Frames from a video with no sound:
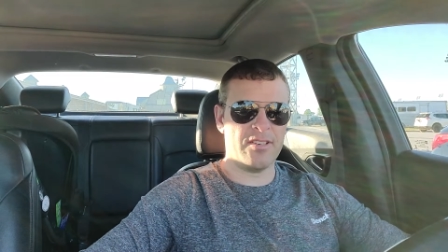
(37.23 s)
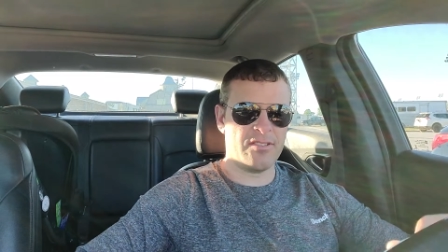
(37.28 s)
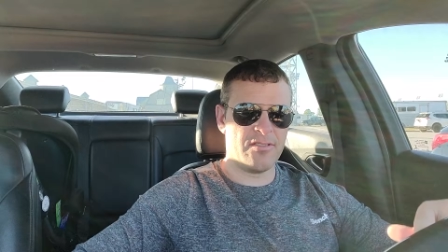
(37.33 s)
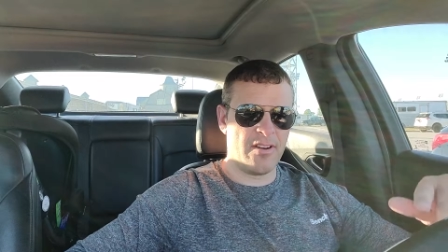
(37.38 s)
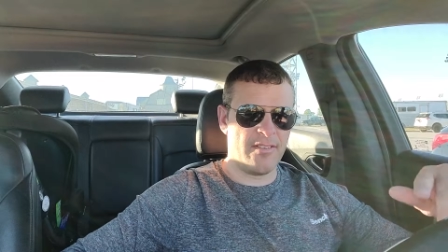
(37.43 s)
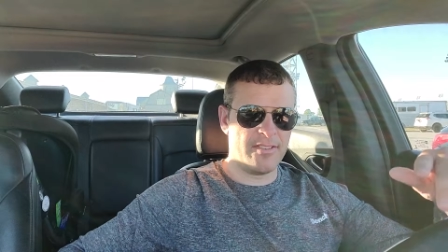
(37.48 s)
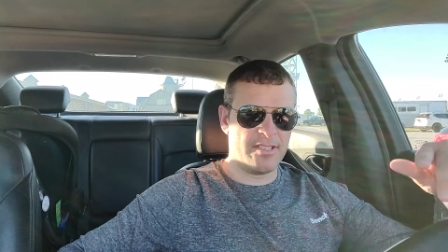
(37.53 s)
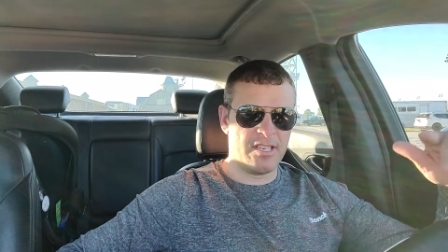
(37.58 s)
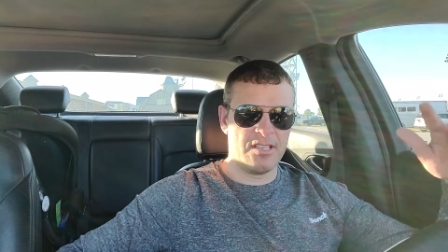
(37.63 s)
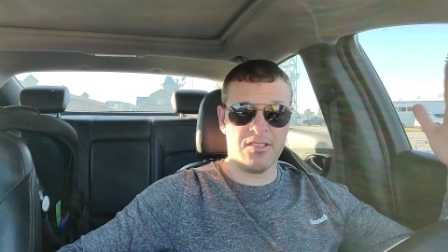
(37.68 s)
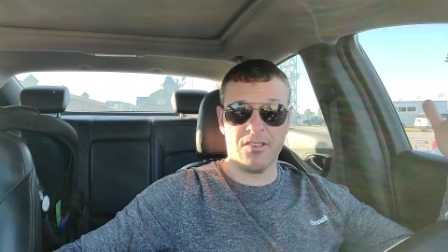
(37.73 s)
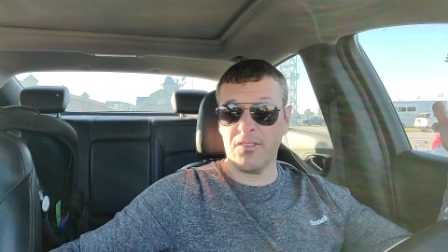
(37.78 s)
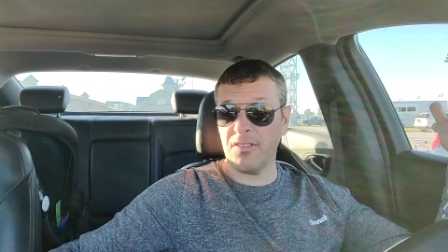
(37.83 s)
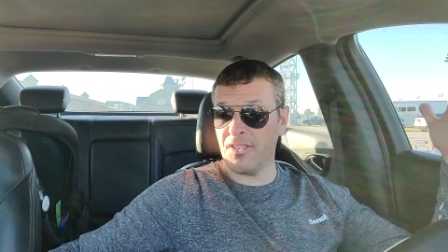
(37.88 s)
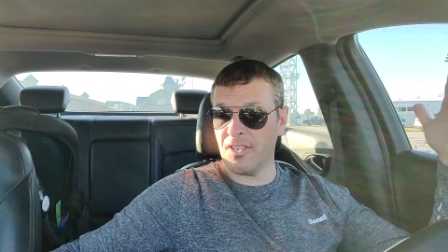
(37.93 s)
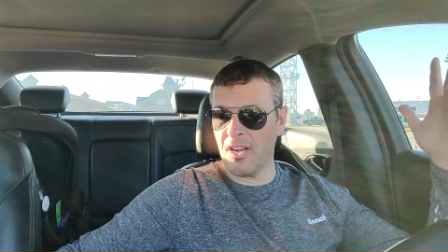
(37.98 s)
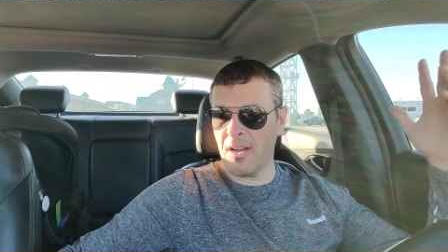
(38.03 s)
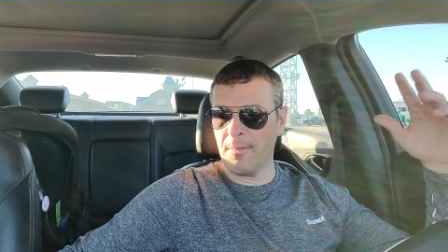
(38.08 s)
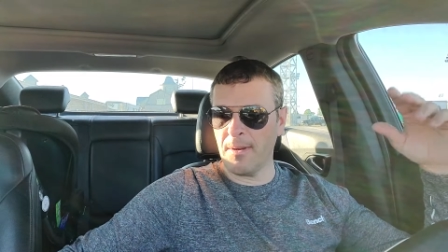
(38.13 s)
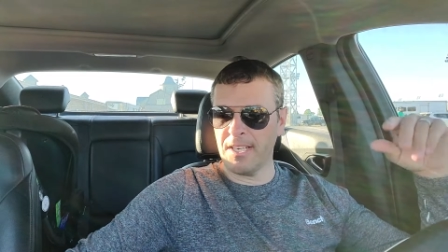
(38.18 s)
Travis does a good
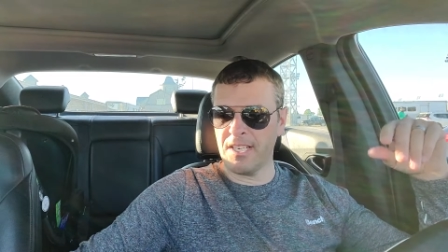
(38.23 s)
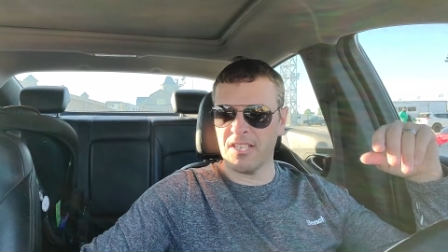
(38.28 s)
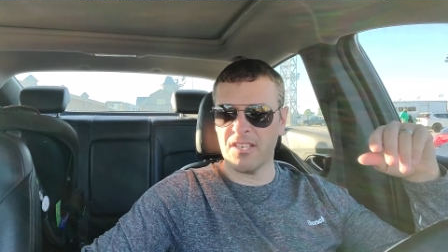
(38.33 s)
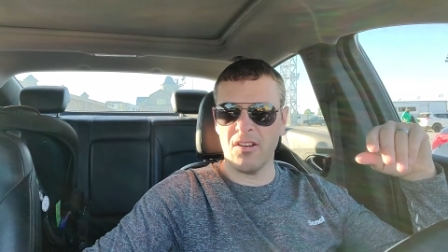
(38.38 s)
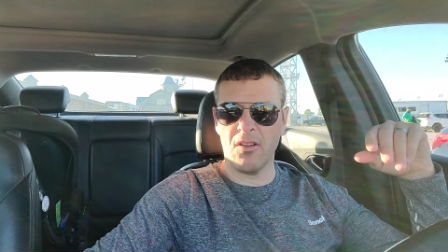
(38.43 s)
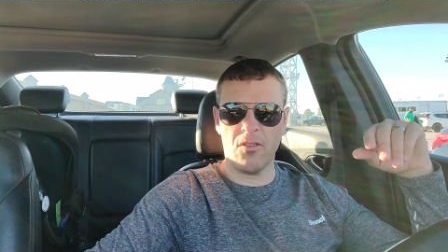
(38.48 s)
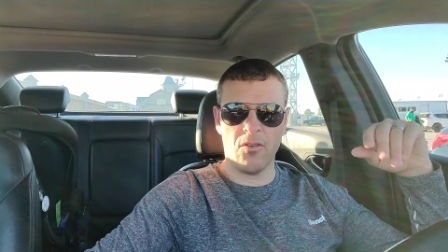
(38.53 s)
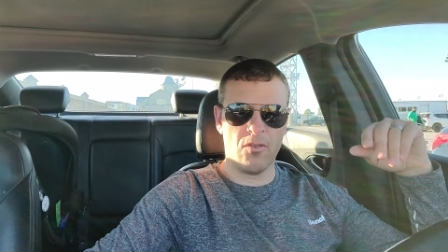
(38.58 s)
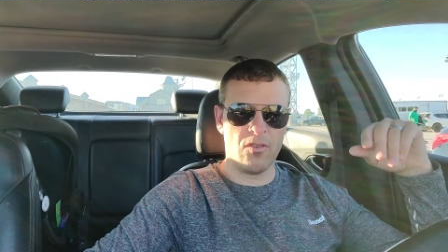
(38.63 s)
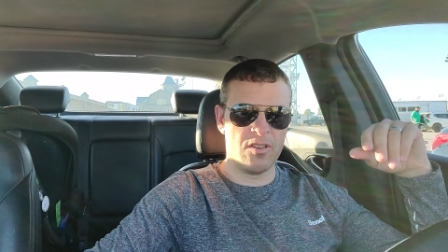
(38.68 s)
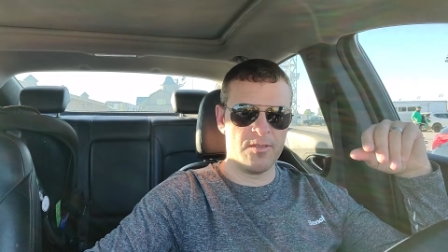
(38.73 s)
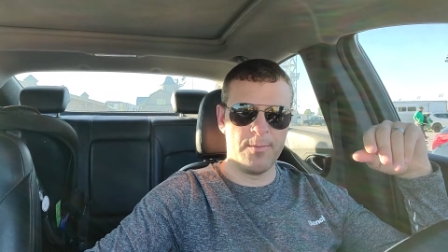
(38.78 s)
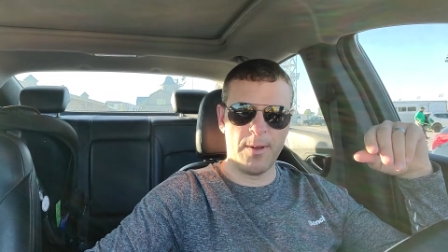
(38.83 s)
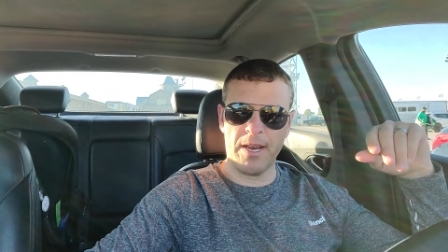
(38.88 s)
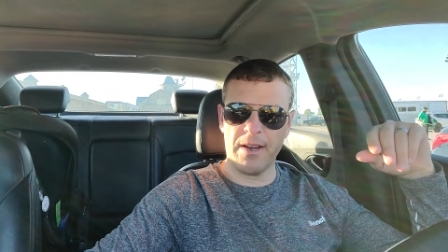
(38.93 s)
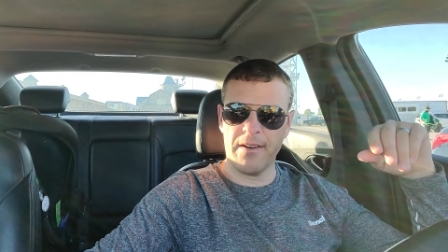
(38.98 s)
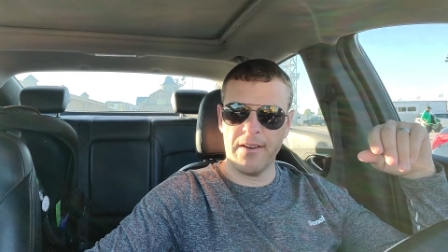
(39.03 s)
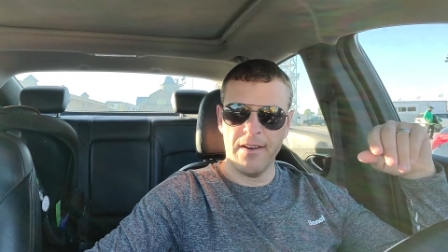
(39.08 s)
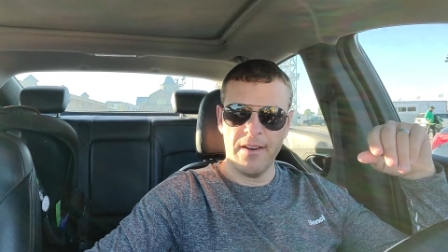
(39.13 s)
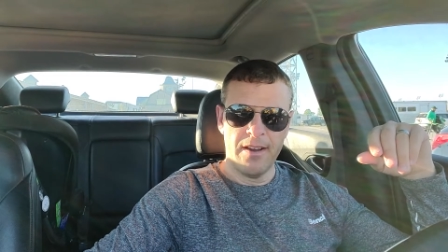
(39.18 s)
job. I just know the horse
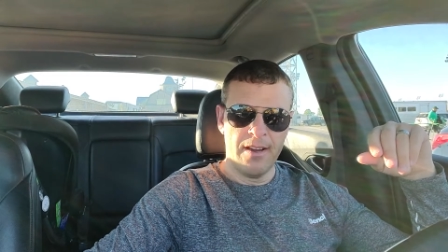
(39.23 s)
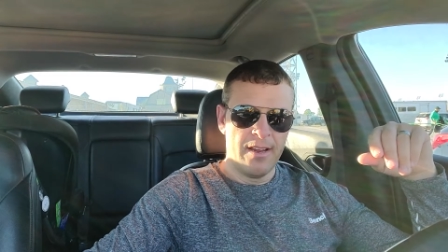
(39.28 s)
better.